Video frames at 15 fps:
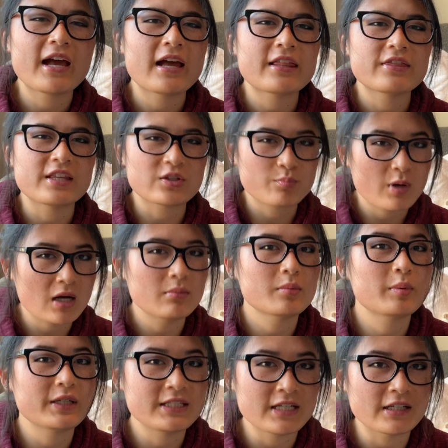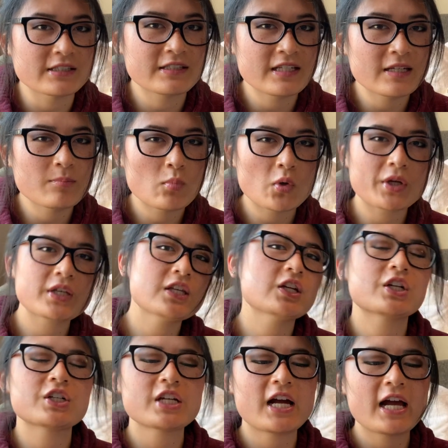this probably does need more
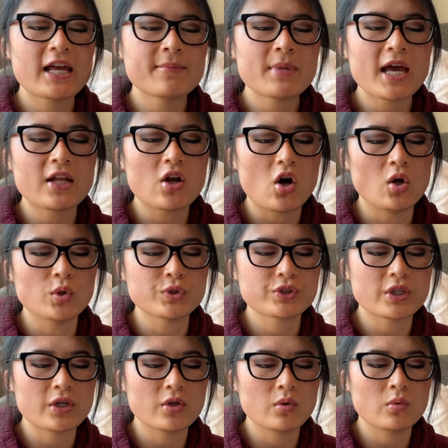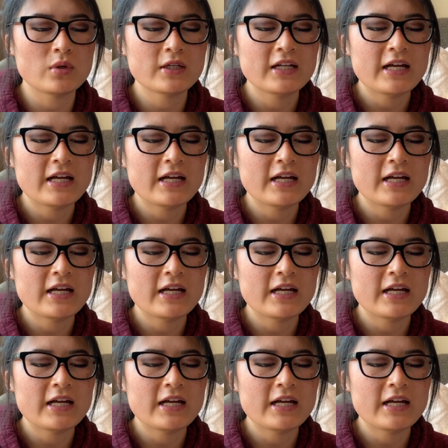cure time, and also